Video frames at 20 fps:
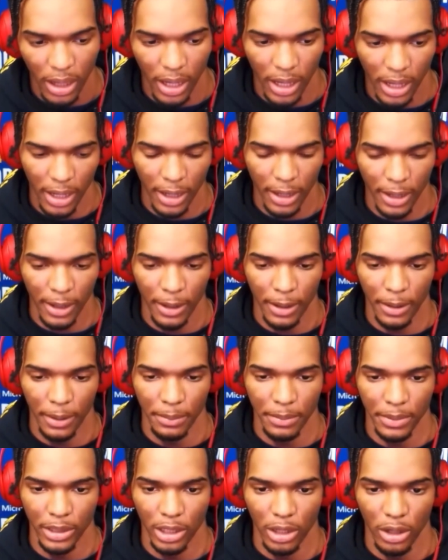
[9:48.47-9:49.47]

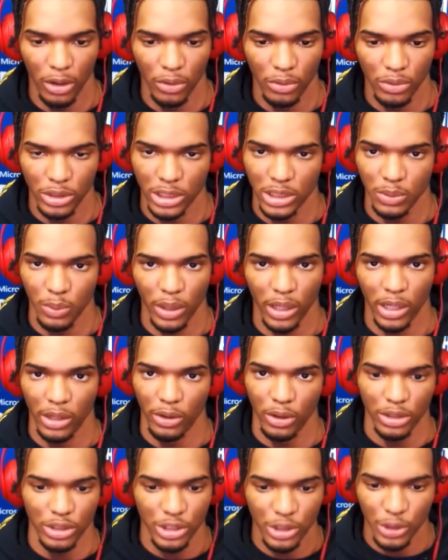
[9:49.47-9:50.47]
You know, just working
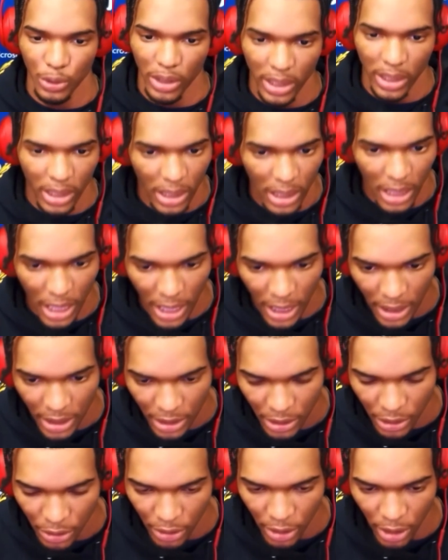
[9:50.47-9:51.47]
on shooting a lot,
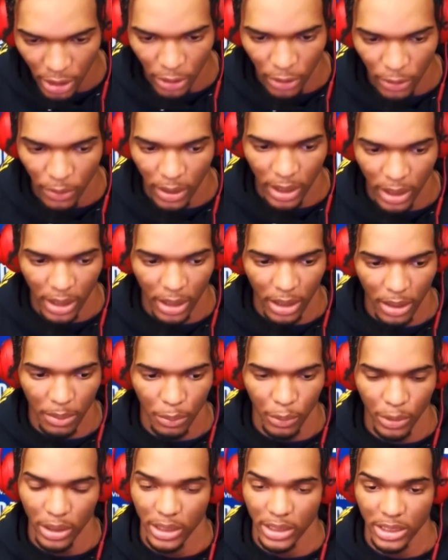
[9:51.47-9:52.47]
you know,
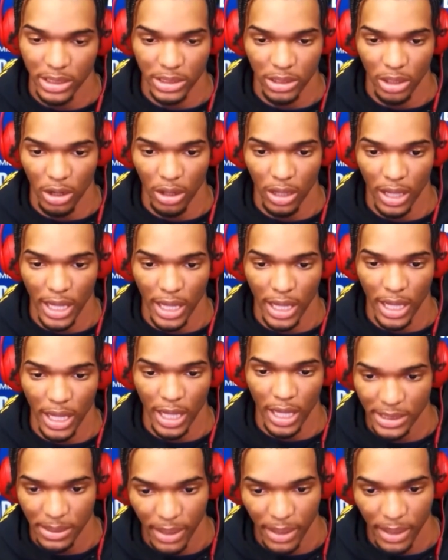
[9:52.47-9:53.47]
really just all
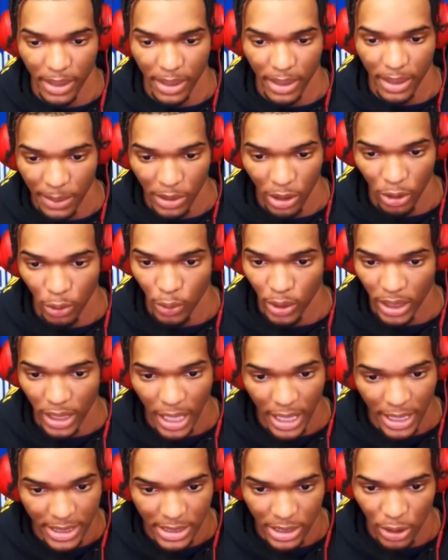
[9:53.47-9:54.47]
aspects of my game, you know, quick
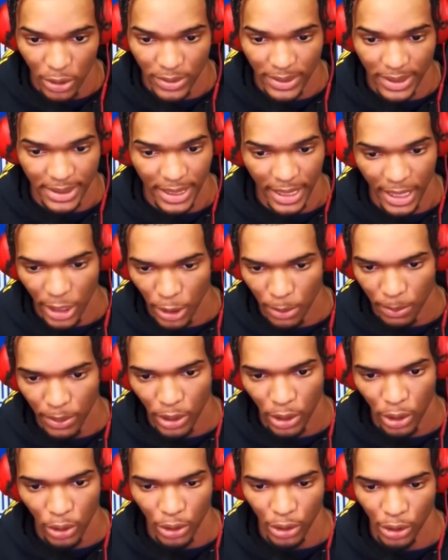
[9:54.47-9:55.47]
ISOs at the
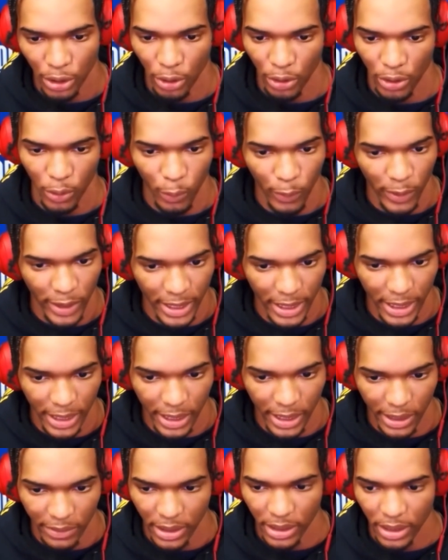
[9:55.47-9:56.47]
elbow, you know, the
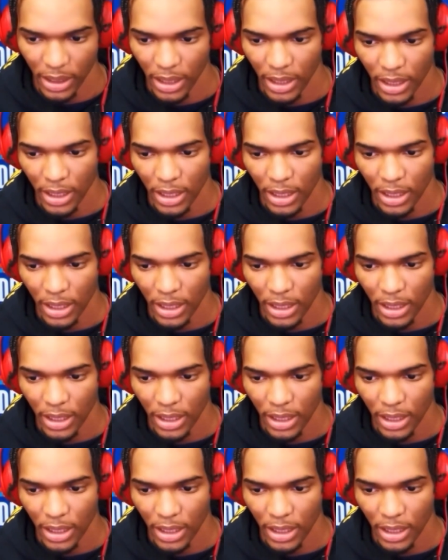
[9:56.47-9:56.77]
wing, the